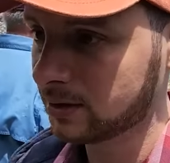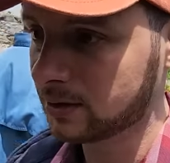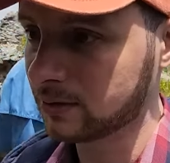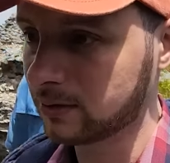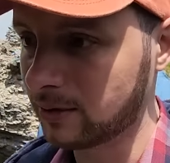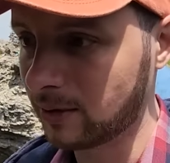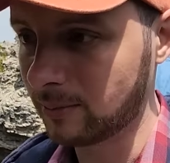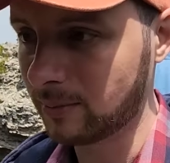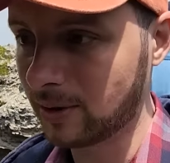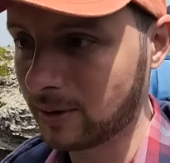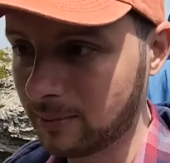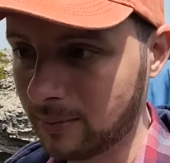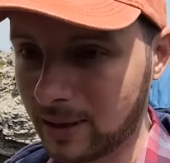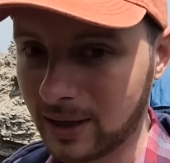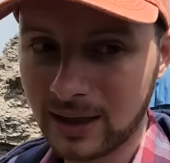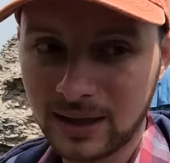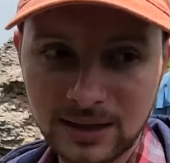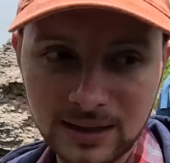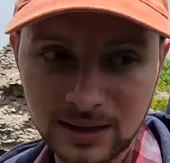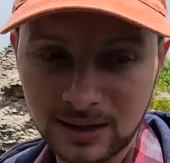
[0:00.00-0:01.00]
Grab our
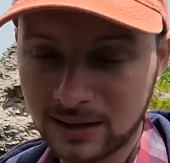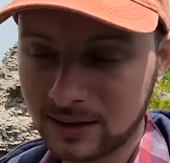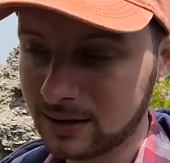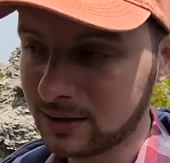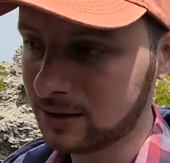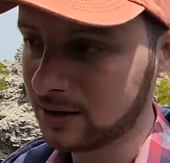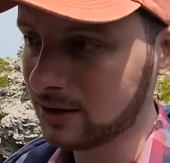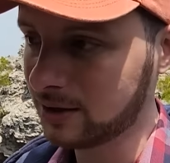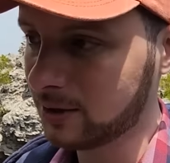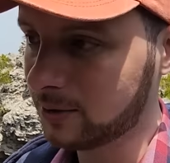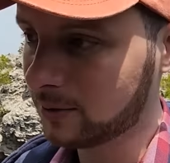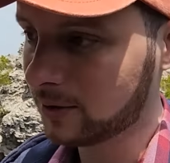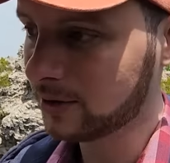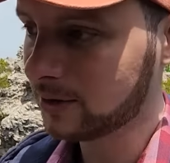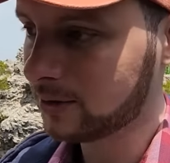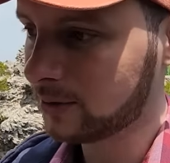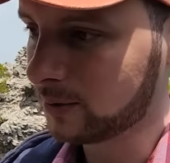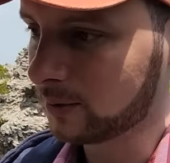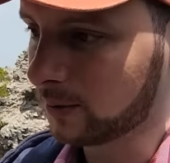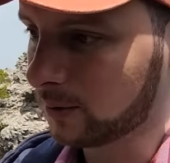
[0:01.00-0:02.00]
bikes and continue our
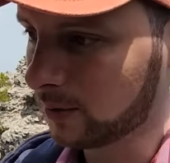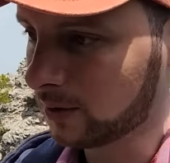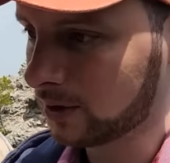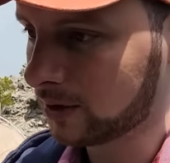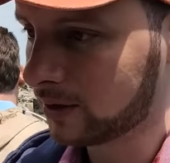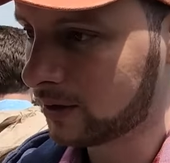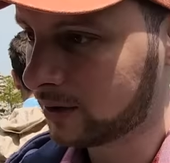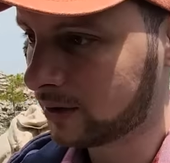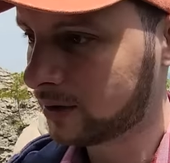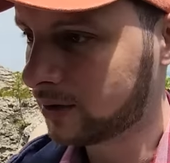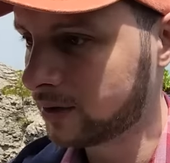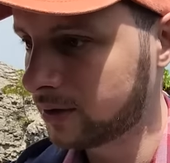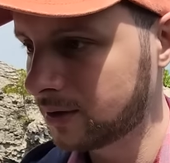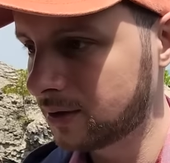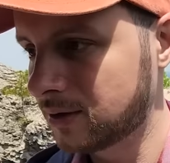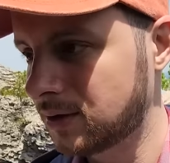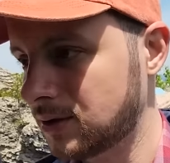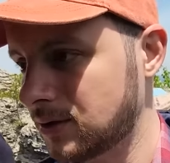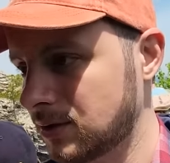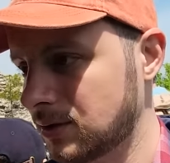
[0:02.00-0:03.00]
tour.
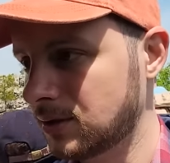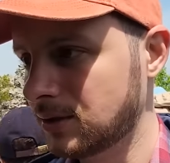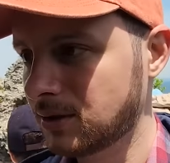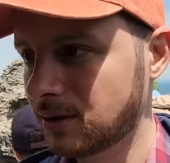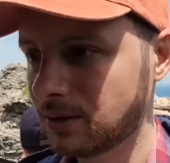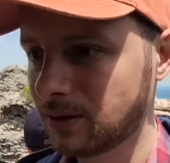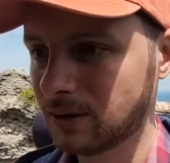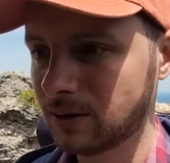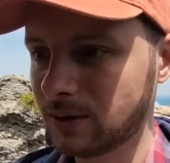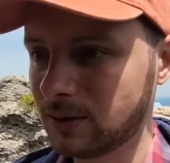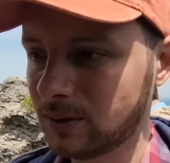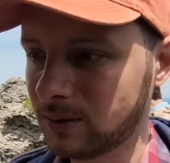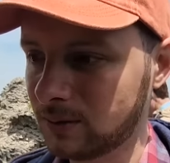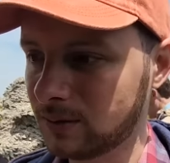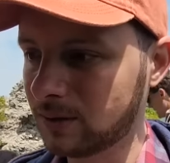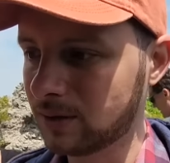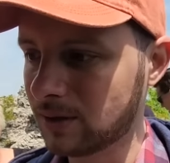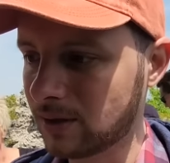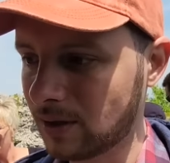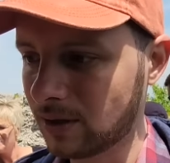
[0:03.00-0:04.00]
Oh,
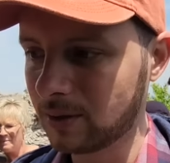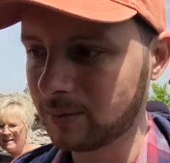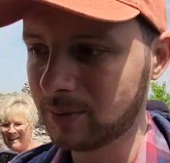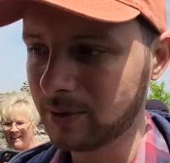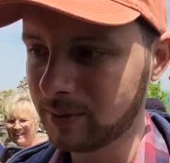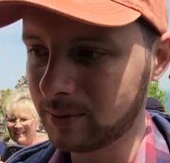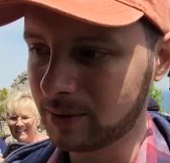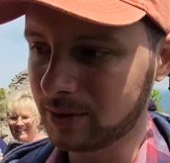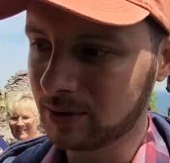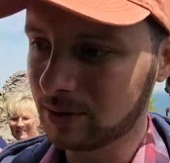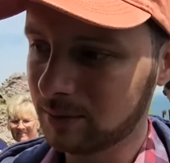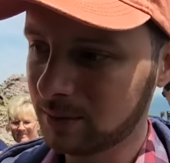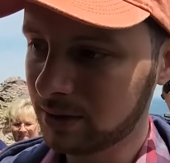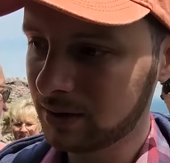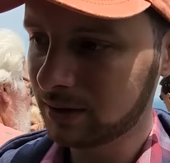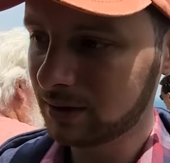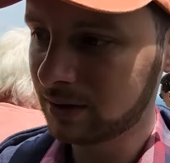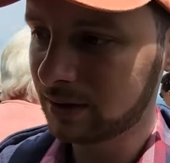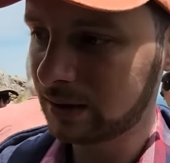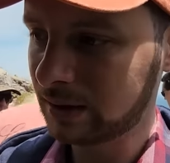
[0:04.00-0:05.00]
there's a lot of people here,
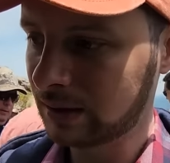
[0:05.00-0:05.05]
man.